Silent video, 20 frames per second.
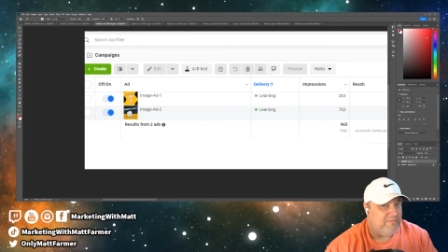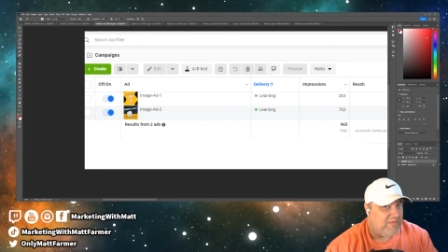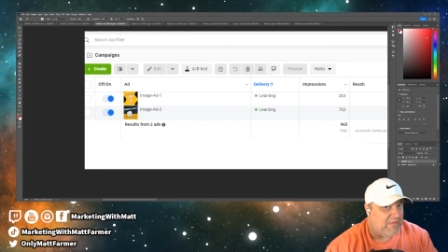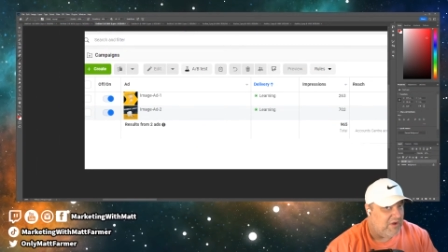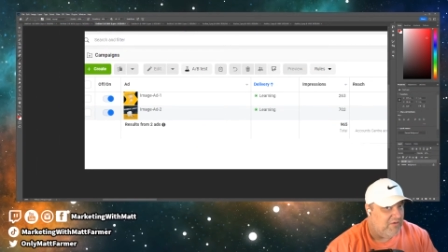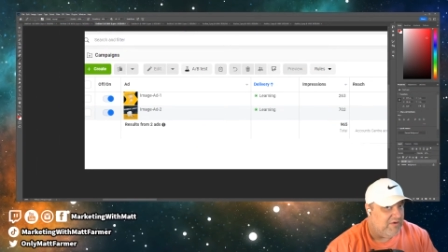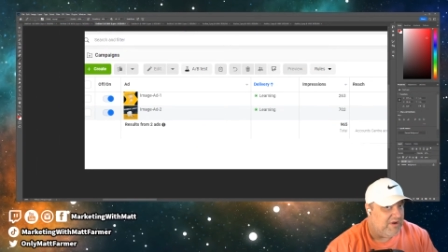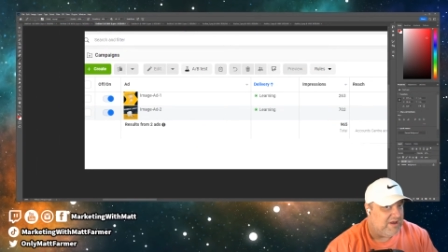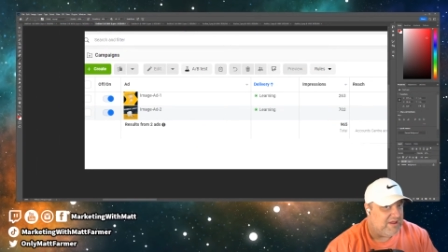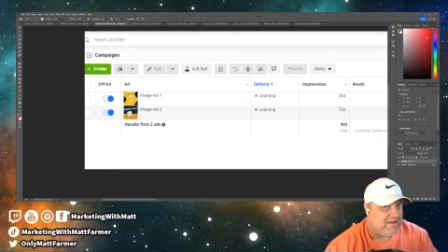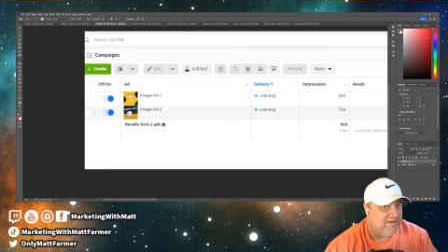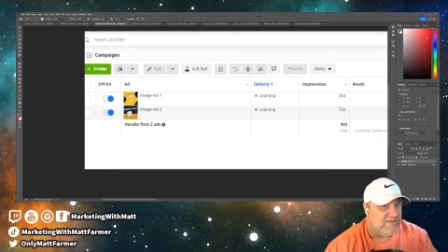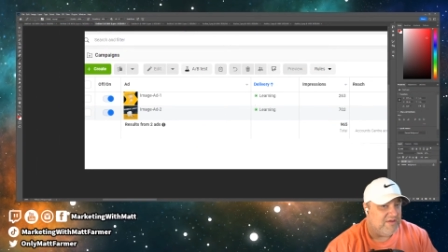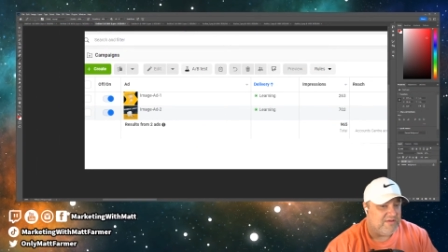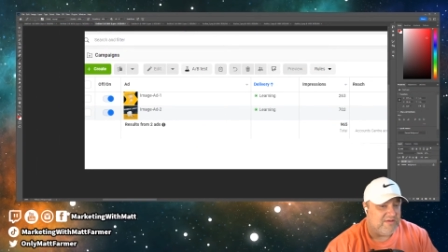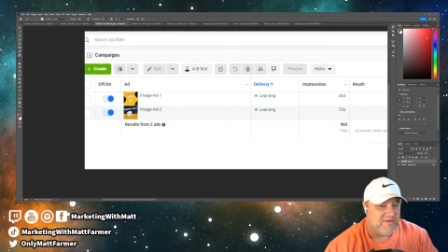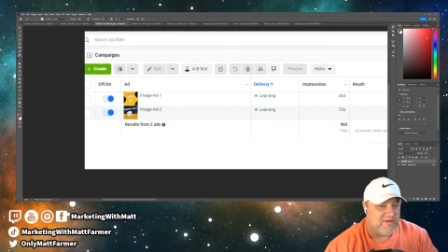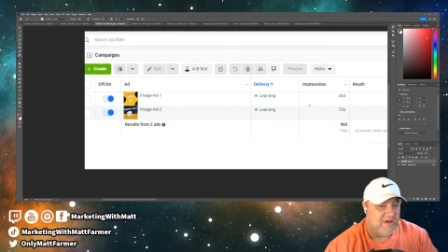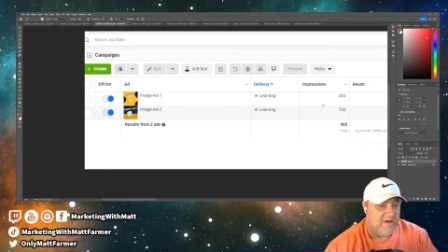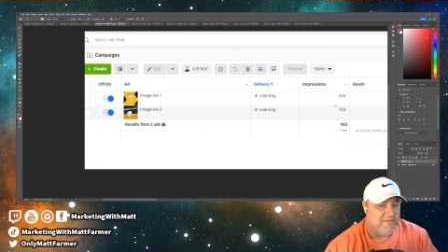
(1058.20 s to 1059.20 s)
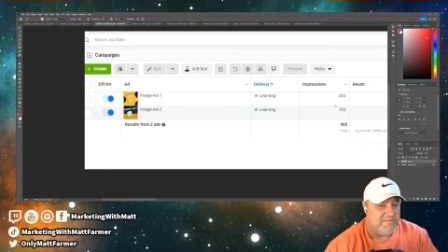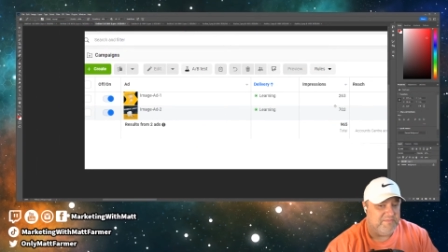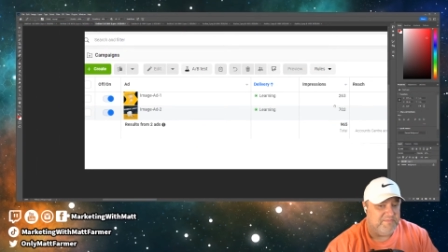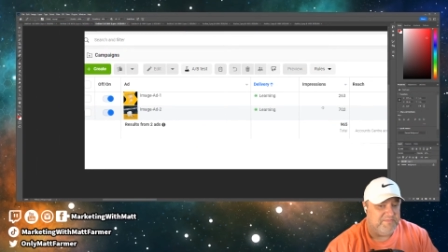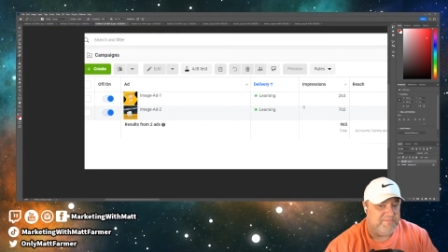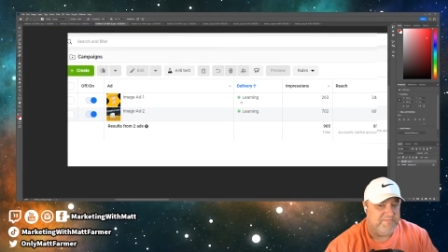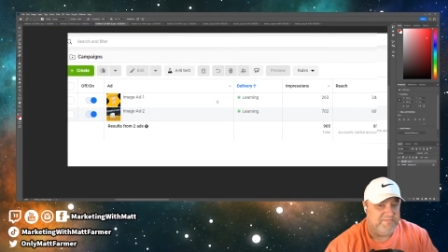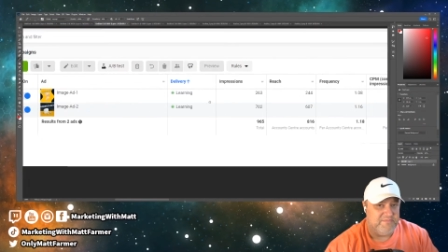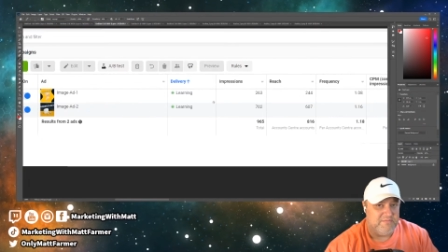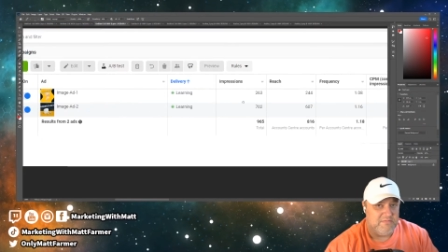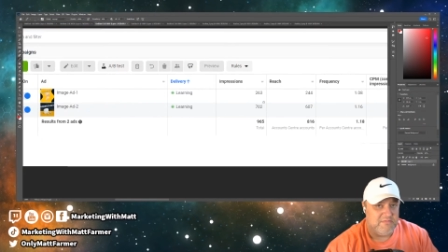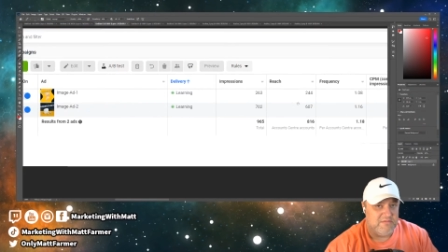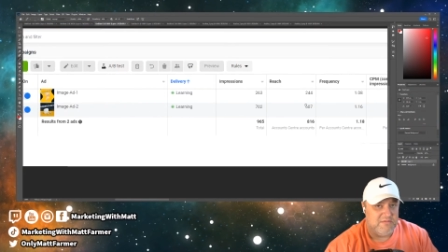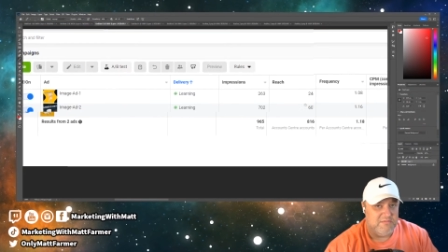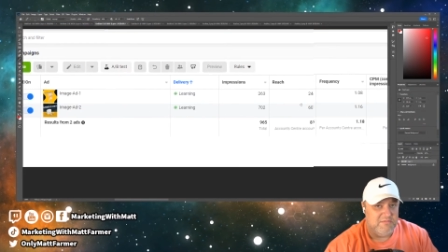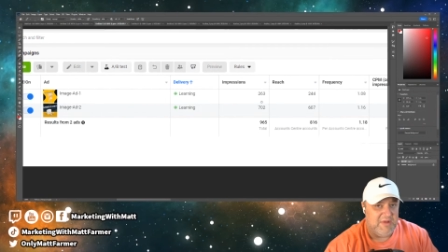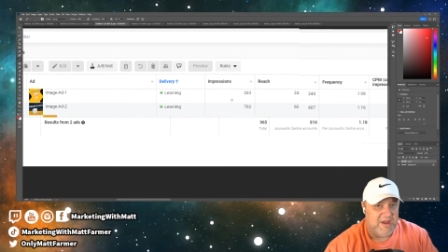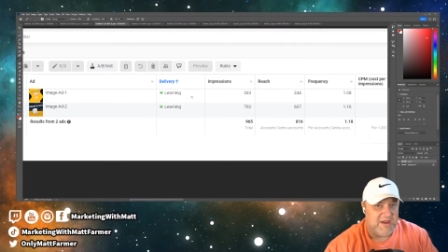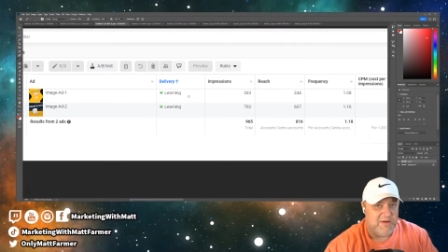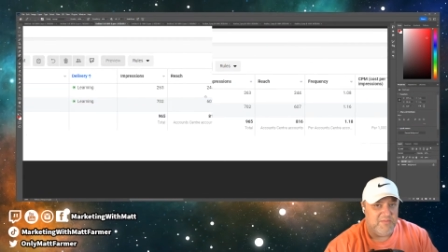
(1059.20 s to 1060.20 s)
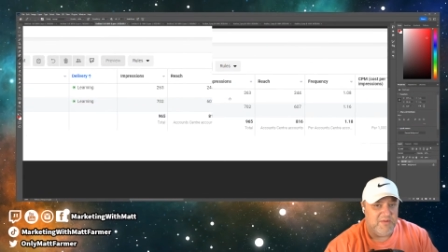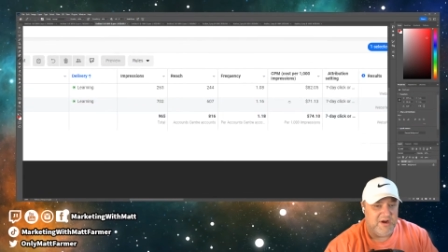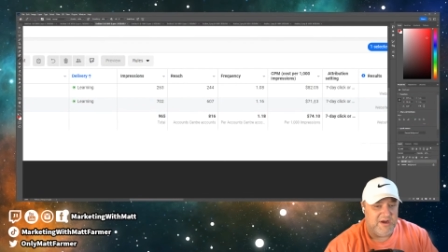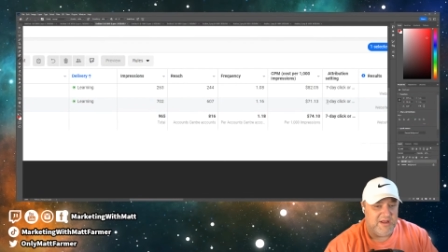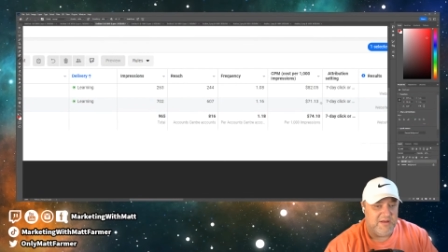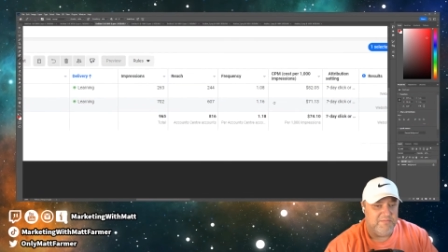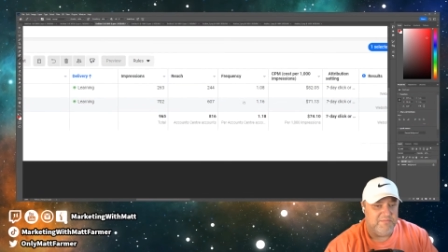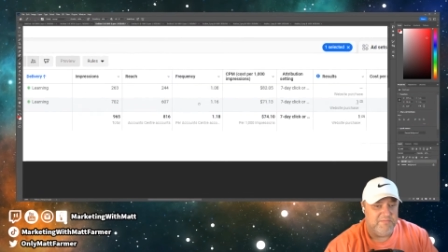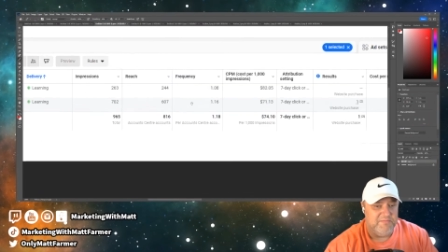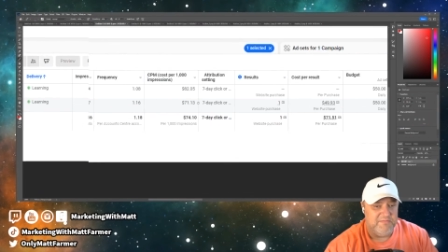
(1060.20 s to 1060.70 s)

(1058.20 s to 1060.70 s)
We can see this is good. Making money.